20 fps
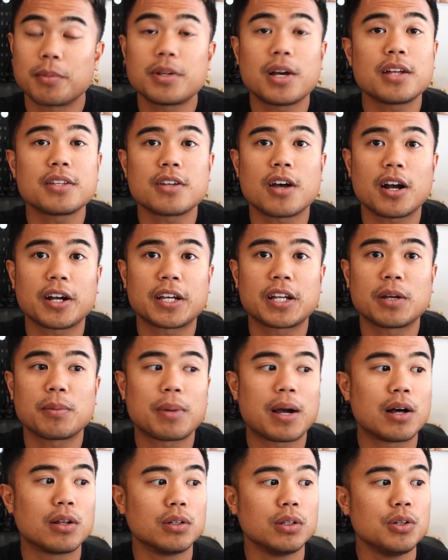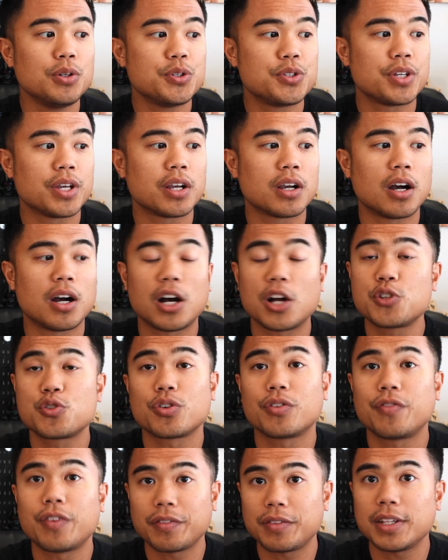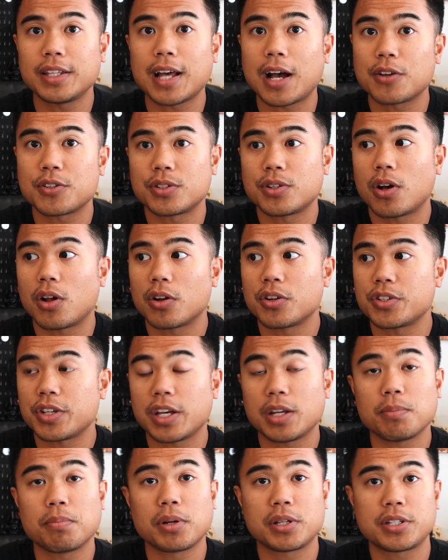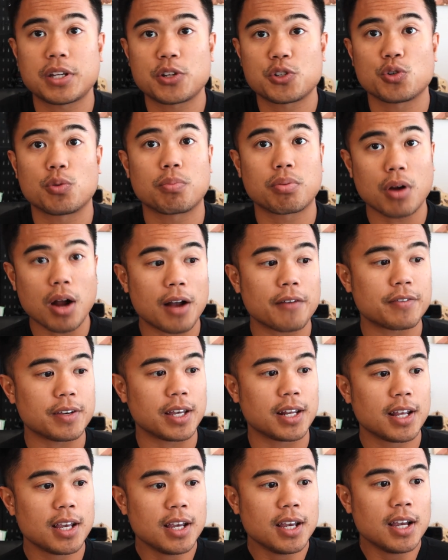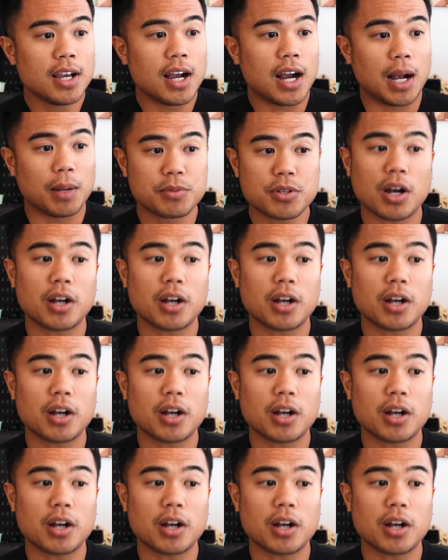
I'm not talking about losing $150,000 in potential profit, I'm